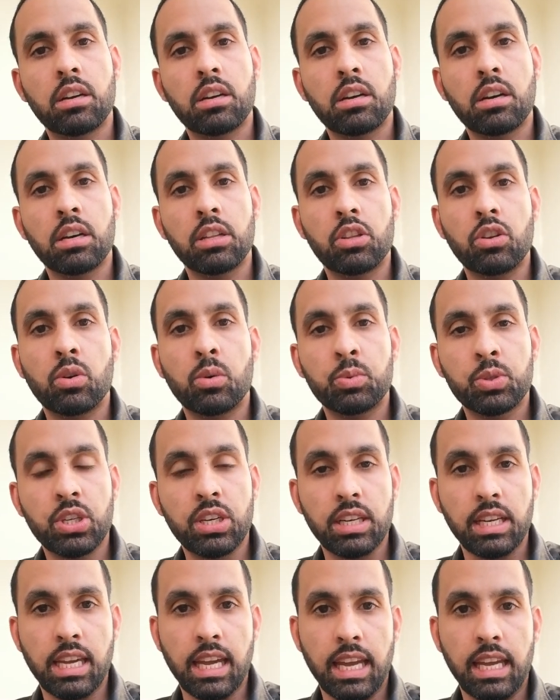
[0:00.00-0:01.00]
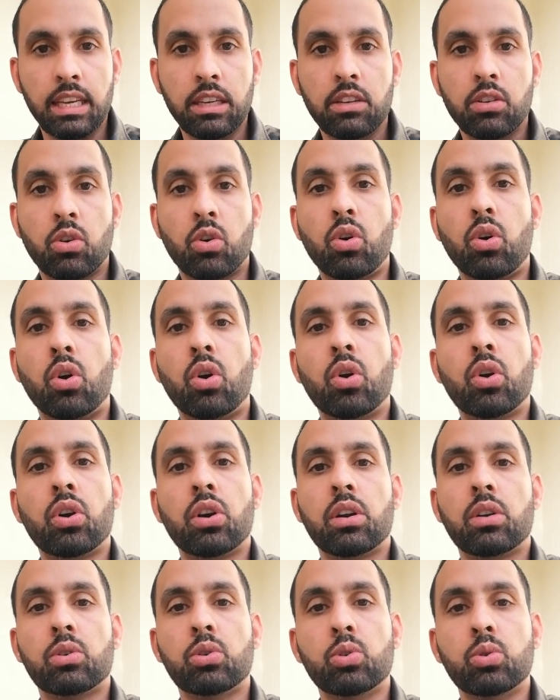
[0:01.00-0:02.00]
other option again,
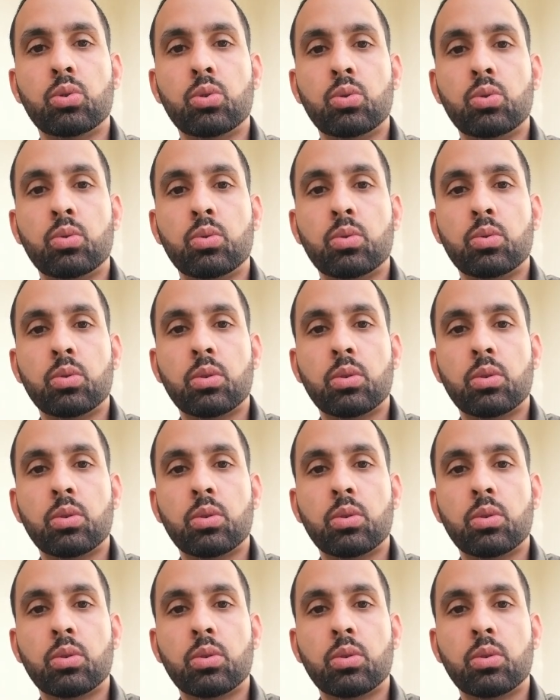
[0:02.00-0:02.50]
or who